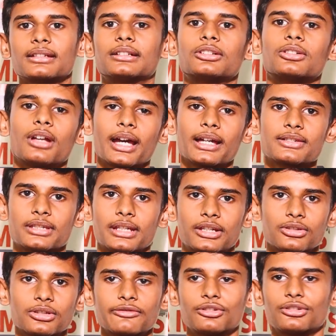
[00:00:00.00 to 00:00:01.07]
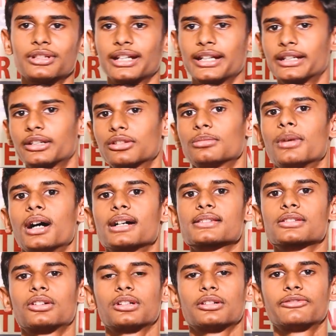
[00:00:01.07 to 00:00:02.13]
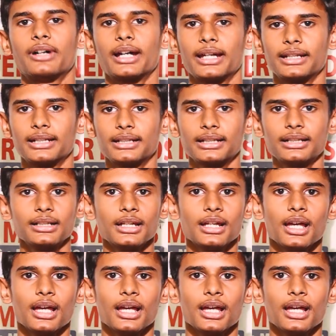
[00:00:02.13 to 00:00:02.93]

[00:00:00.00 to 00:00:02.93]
Today I secured 492 marks out of 500,